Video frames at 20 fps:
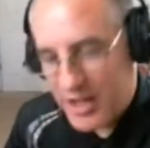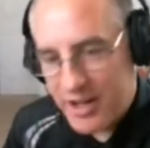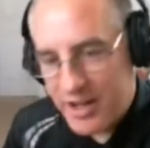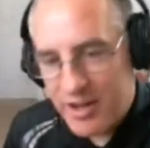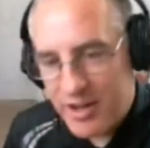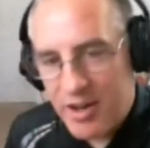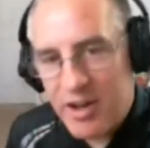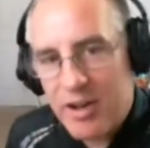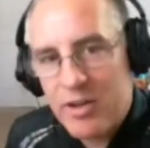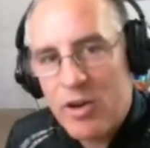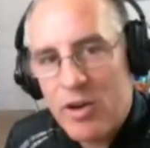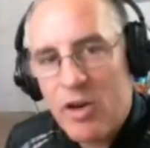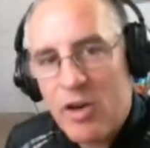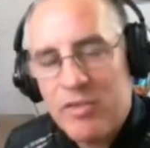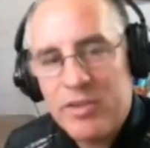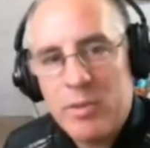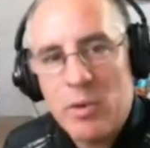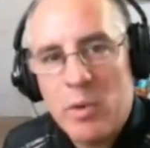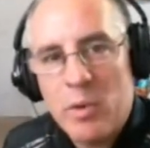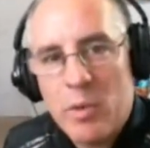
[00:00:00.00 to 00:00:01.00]
We'll get it all.
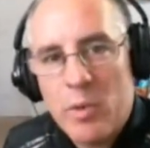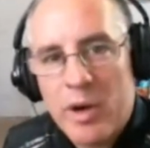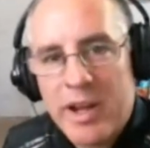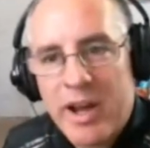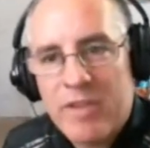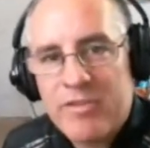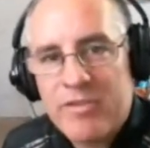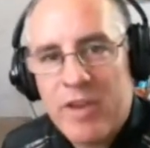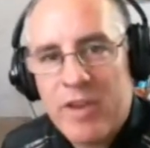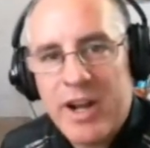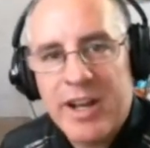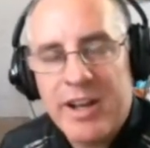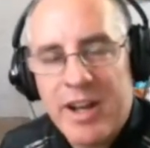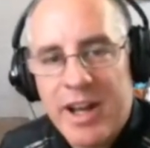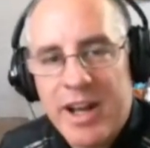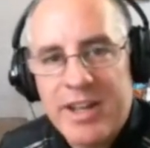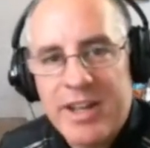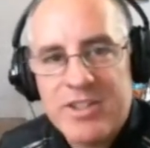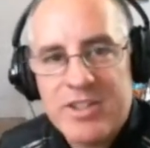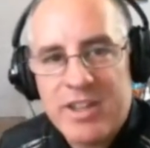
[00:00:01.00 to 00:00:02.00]
Hopefully, we'll work out
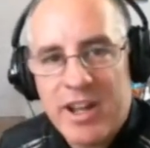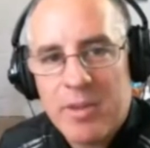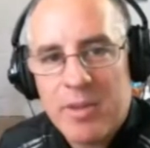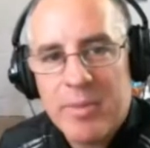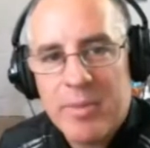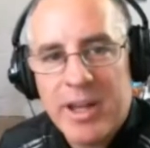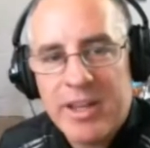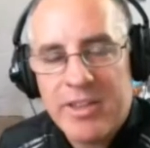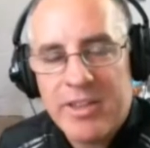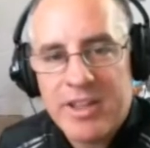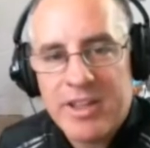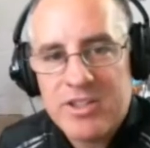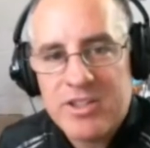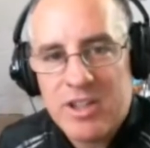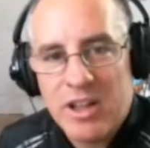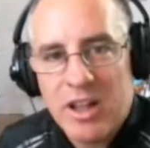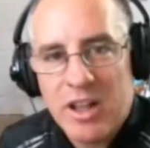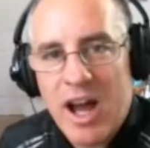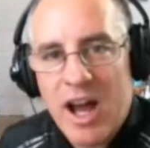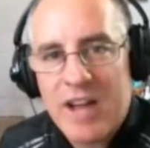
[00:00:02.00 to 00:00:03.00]
Friday nights, and that'll make things
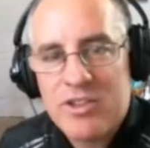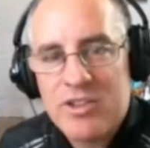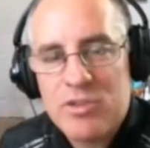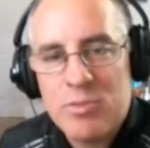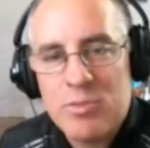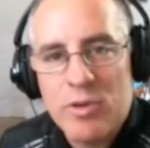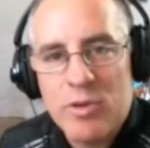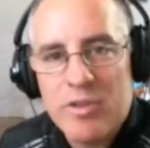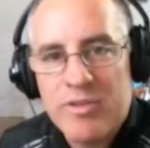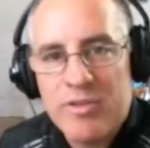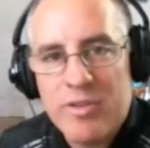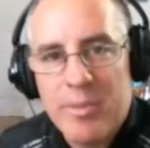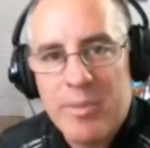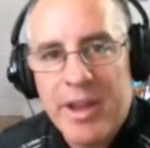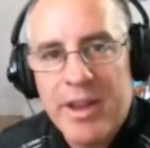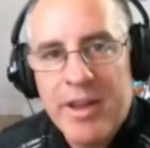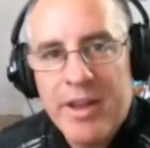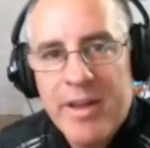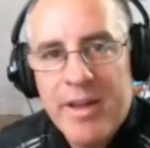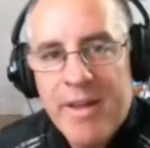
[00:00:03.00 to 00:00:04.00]
a lot smoother for
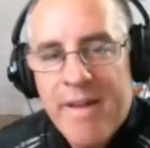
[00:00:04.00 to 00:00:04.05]
me.